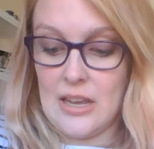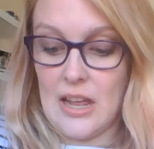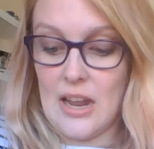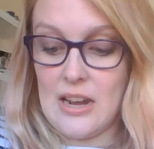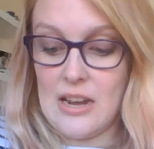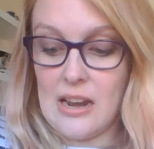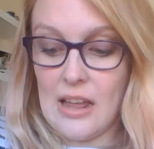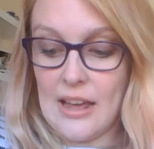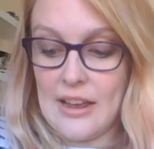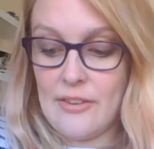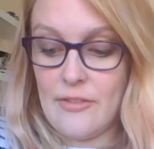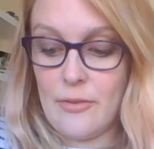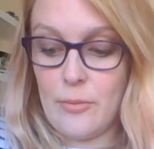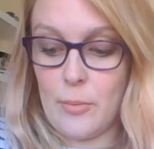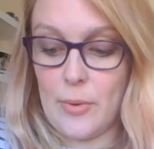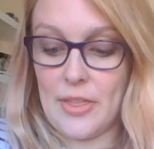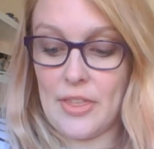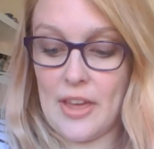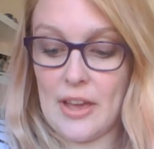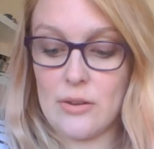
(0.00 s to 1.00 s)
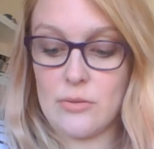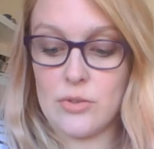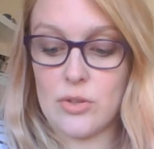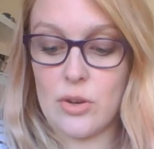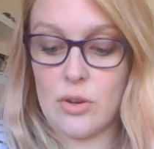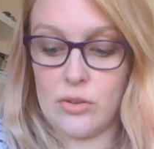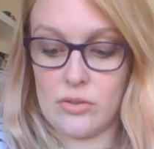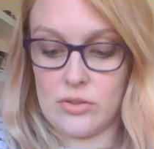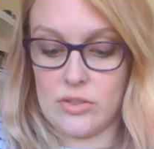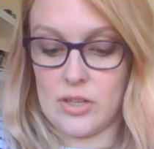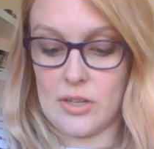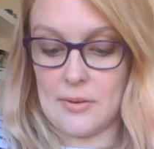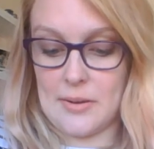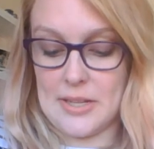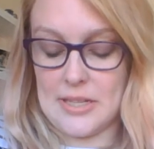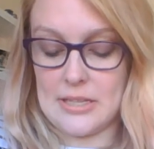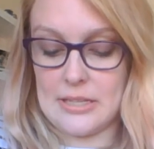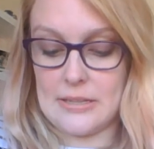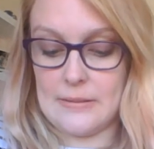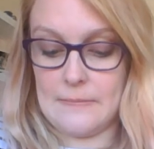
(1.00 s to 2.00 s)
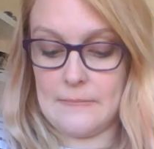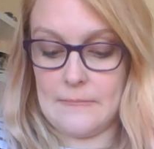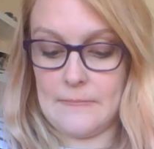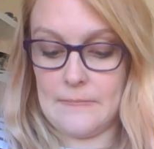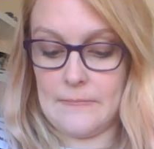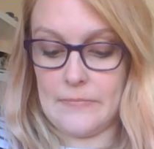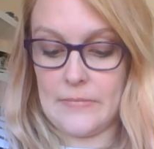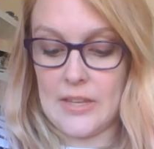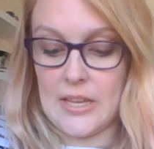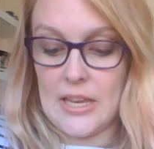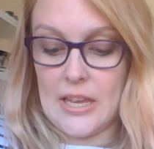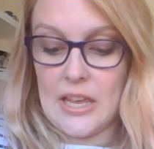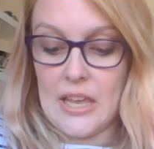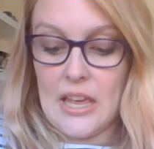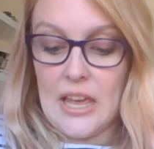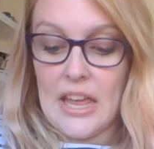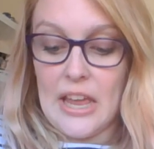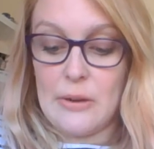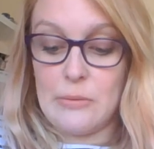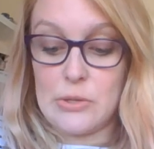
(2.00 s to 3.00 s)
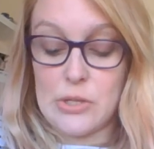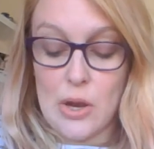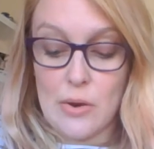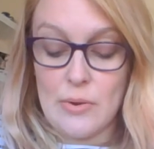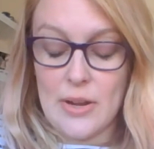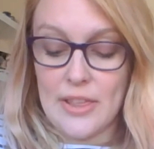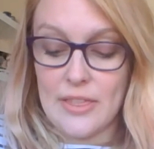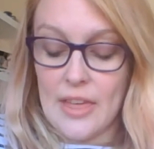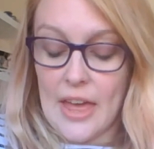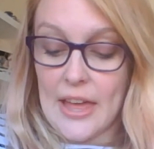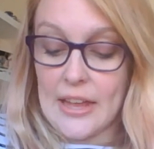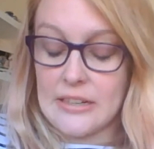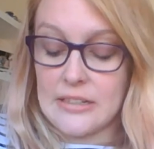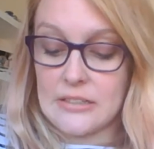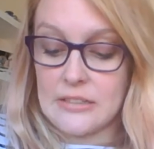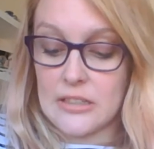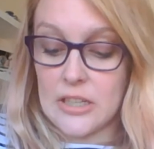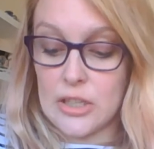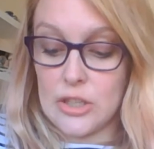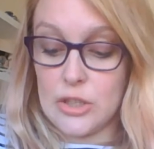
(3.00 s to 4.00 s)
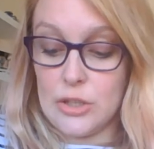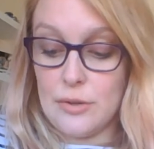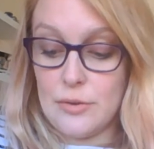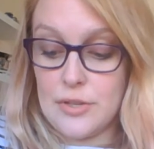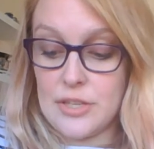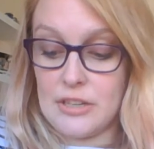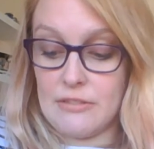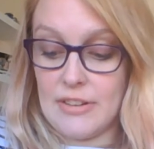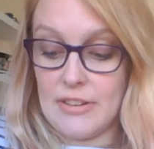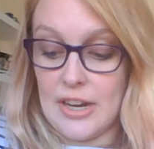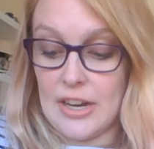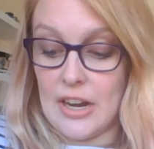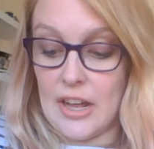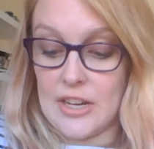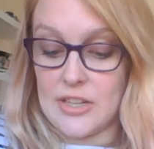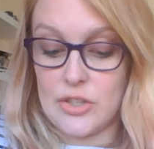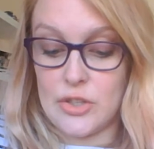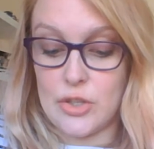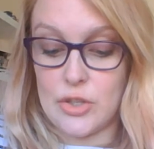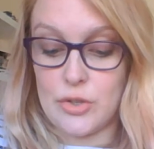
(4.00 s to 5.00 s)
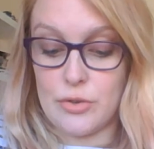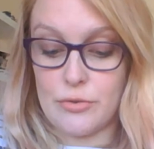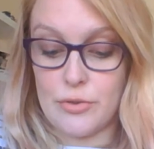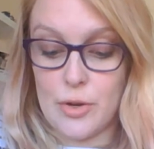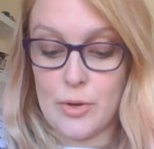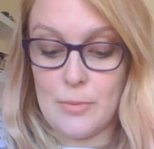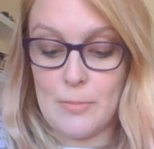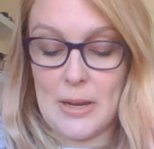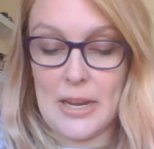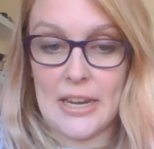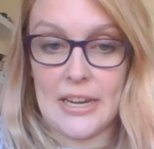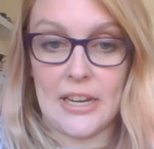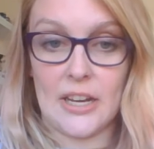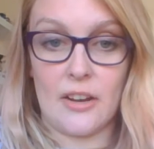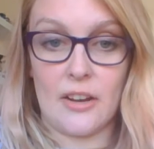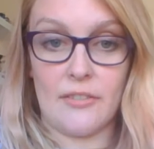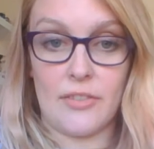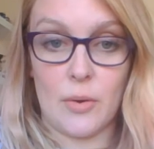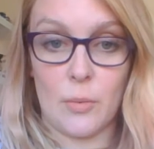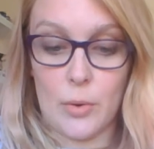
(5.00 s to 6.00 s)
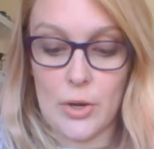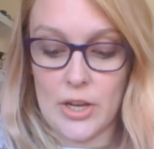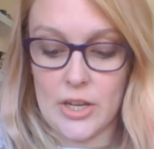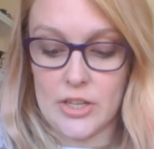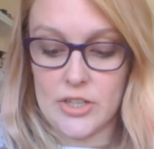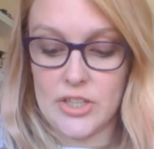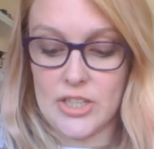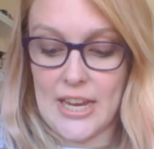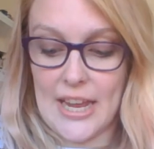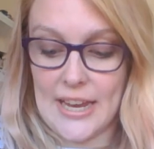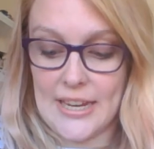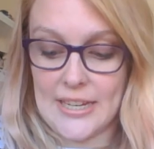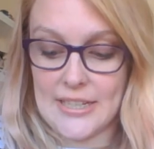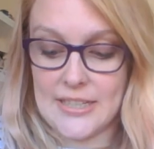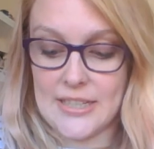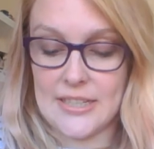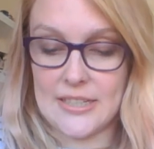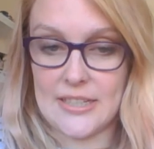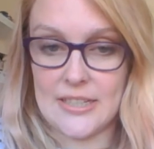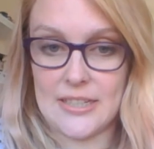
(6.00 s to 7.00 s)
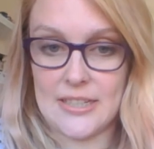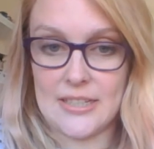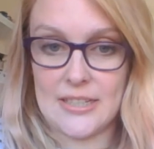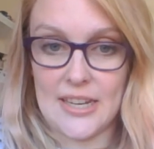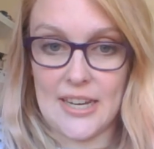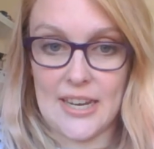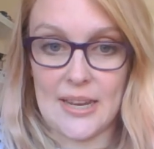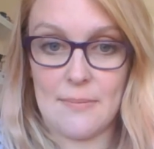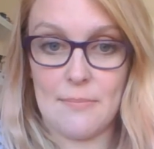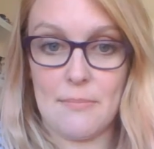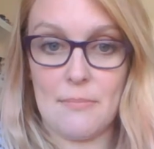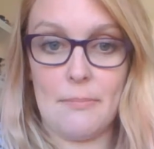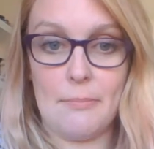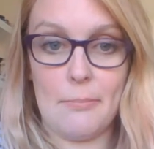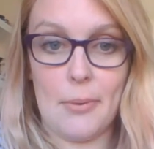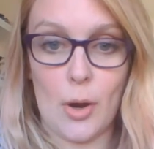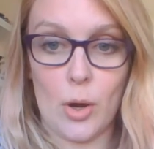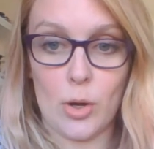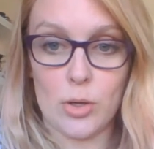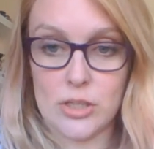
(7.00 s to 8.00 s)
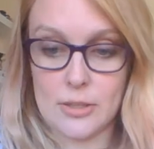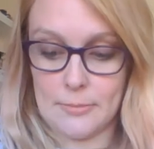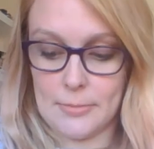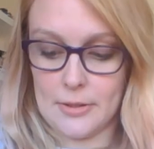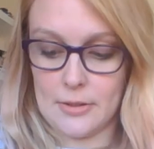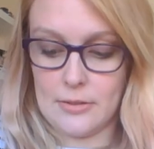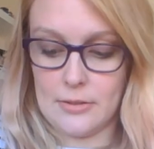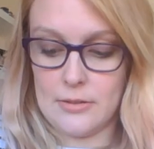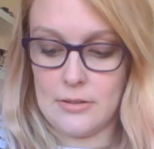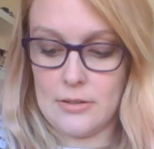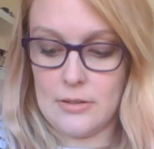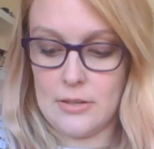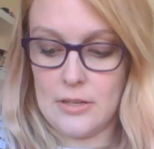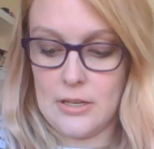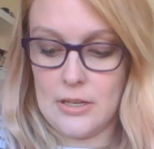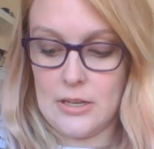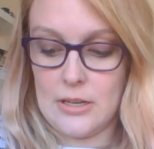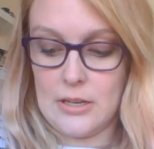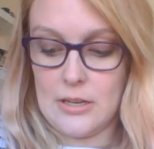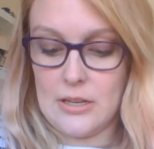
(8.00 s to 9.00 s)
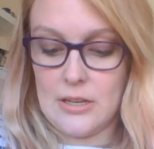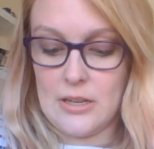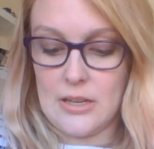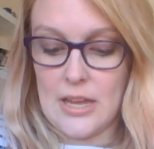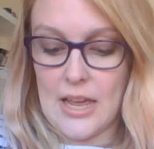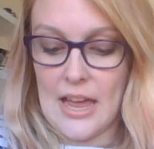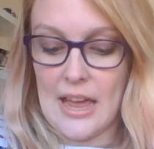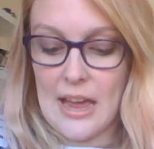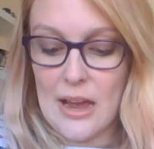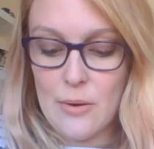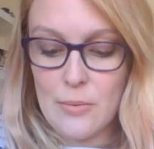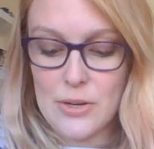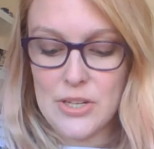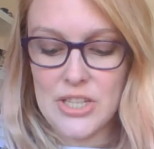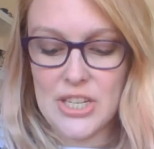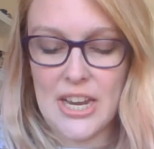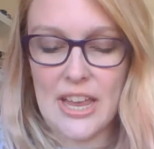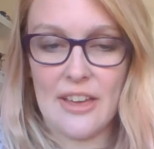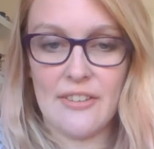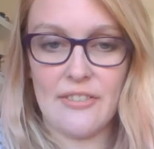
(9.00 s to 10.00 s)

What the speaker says: A life without consequence. It was only then that Lucy realised the true meaning of the word she hated, impossible. How was she